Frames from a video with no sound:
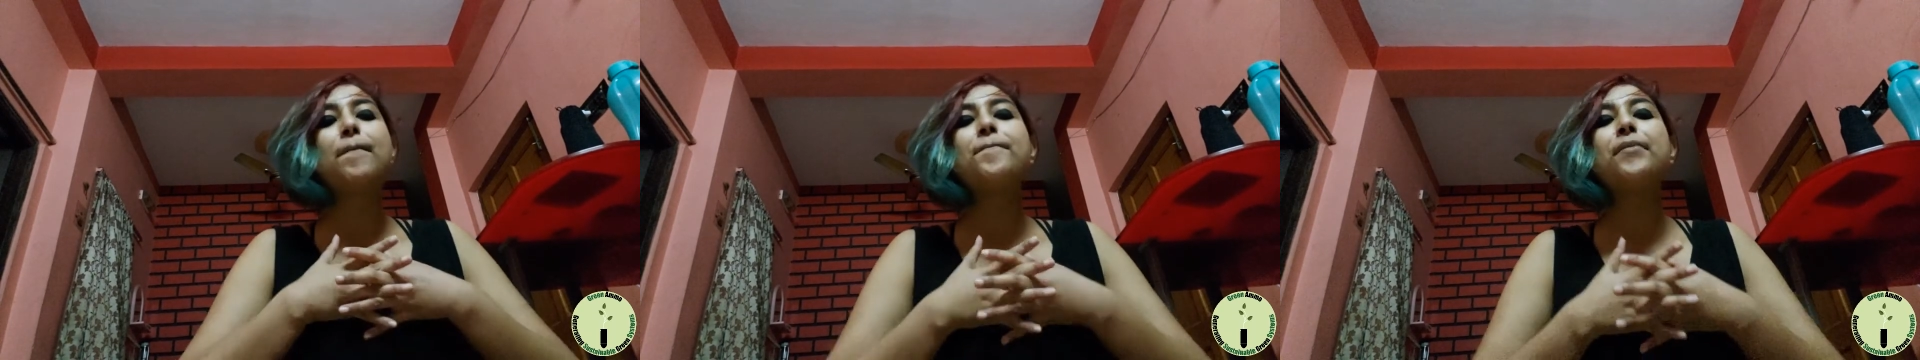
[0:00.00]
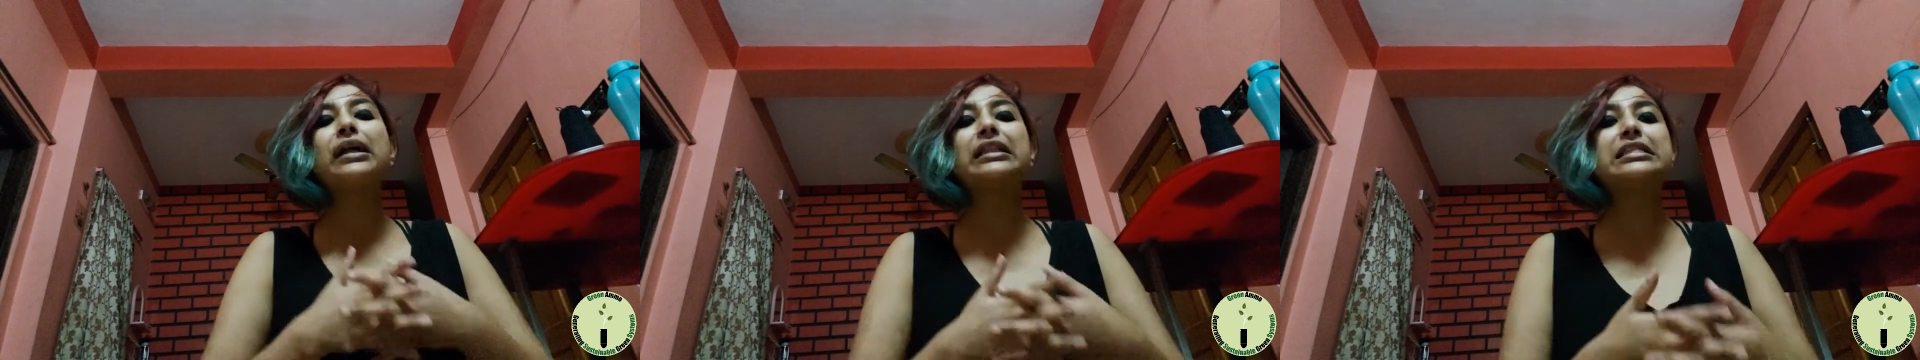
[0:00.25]

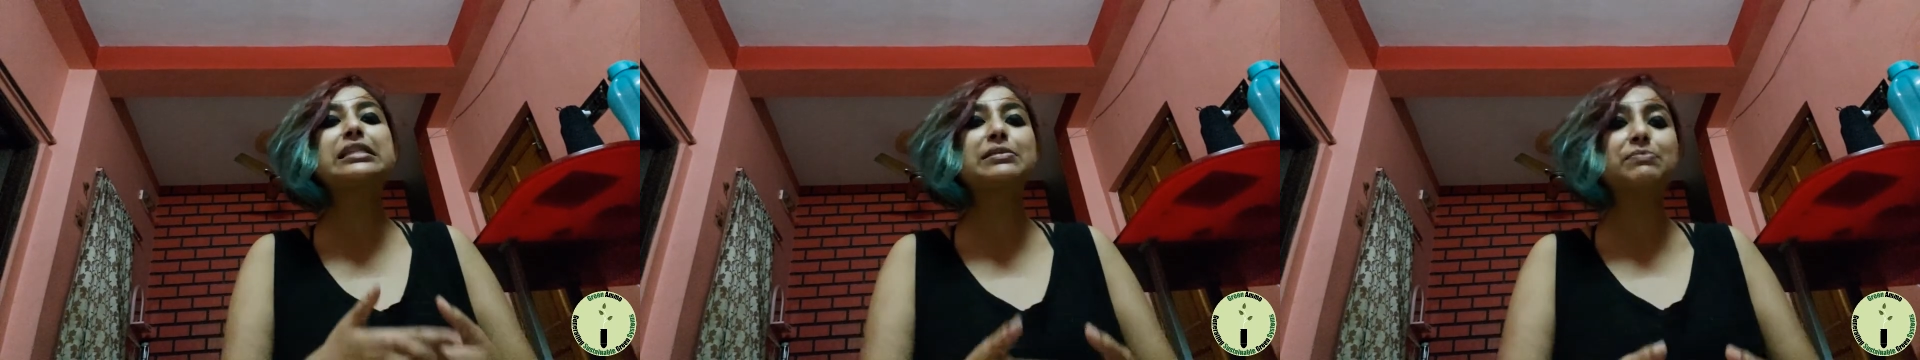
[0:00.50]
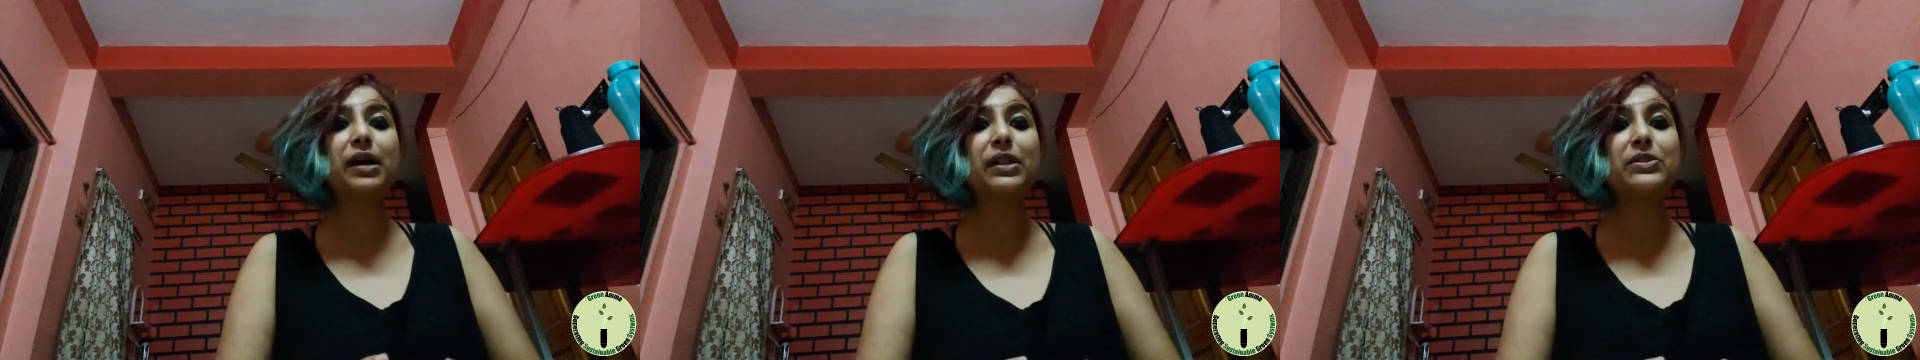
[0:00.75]
months
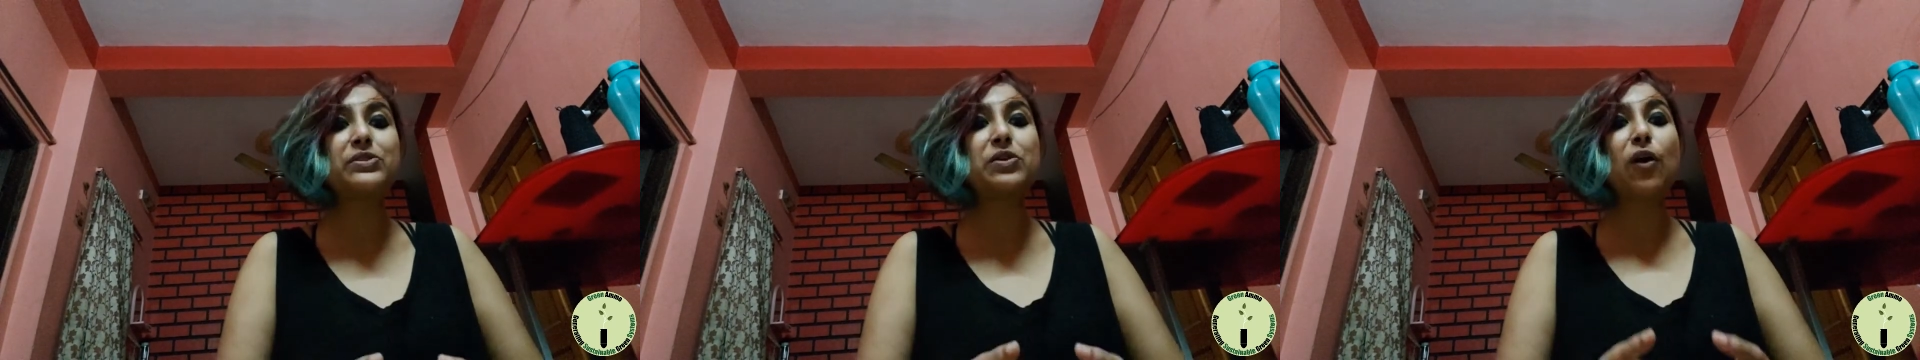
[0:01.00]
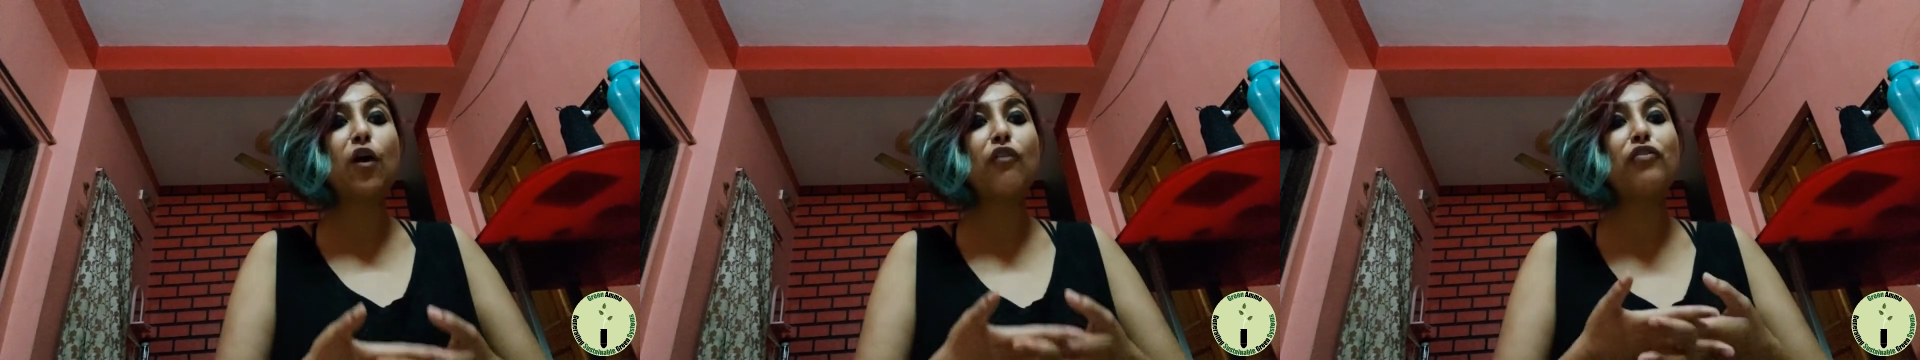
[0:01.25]
and months
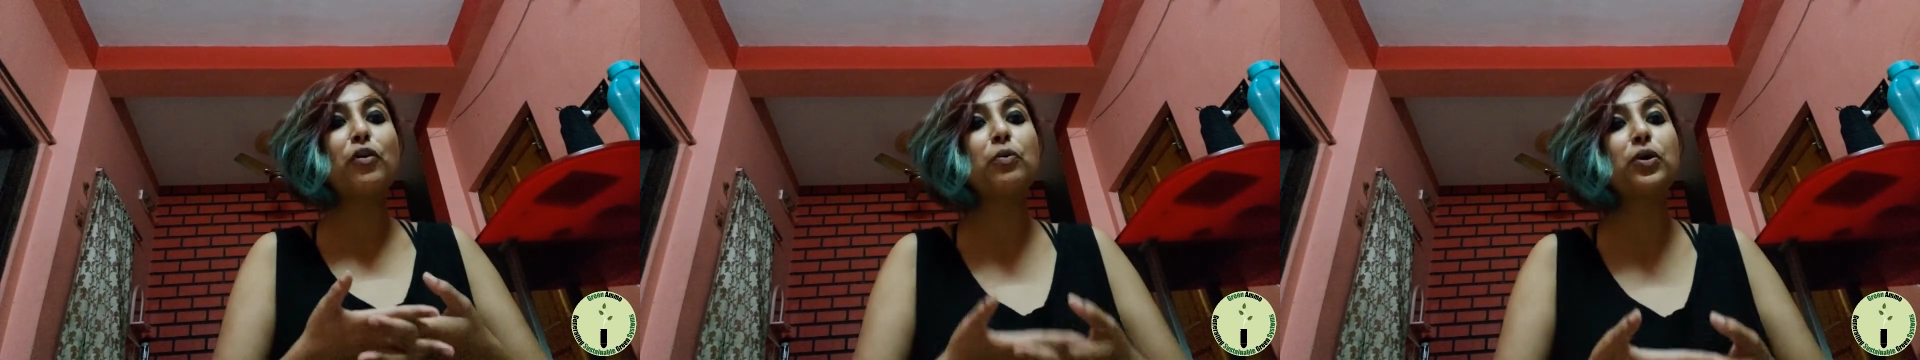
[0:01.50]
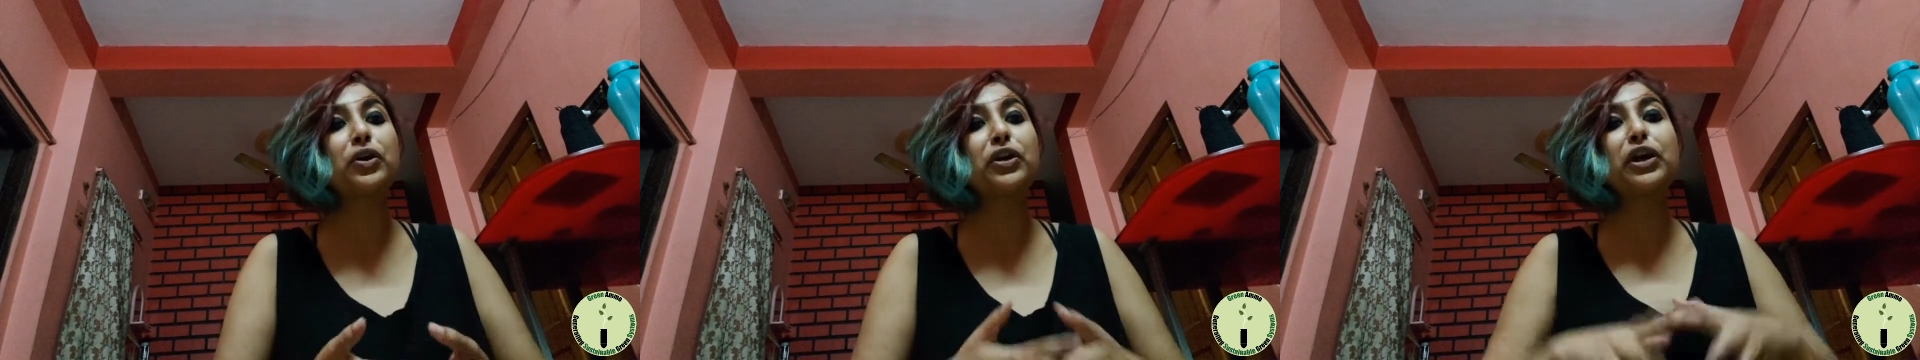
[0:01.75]
of
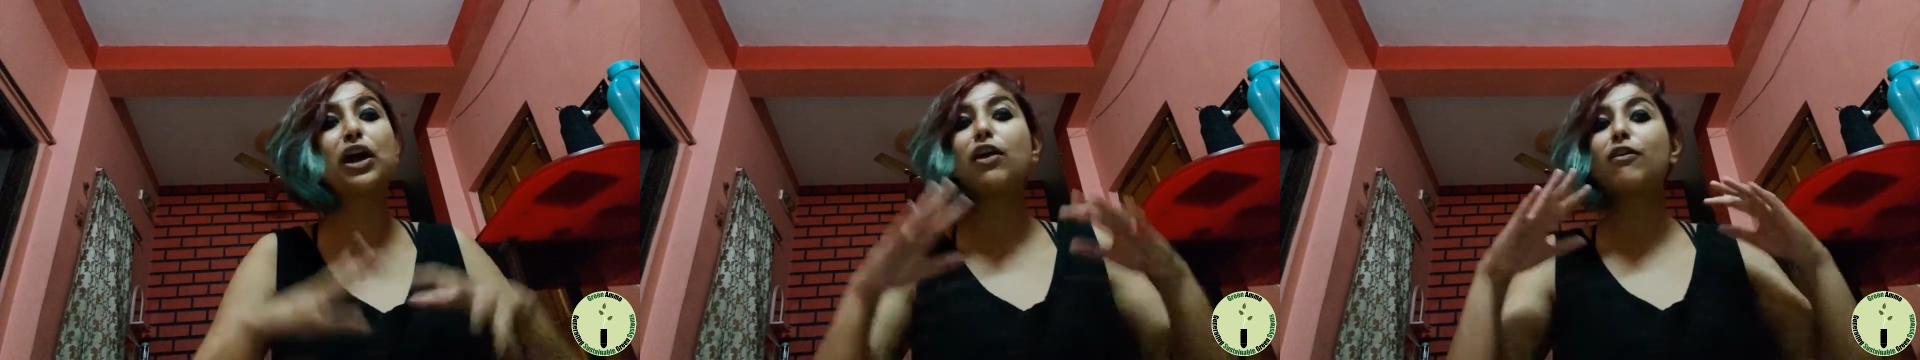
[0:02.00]
work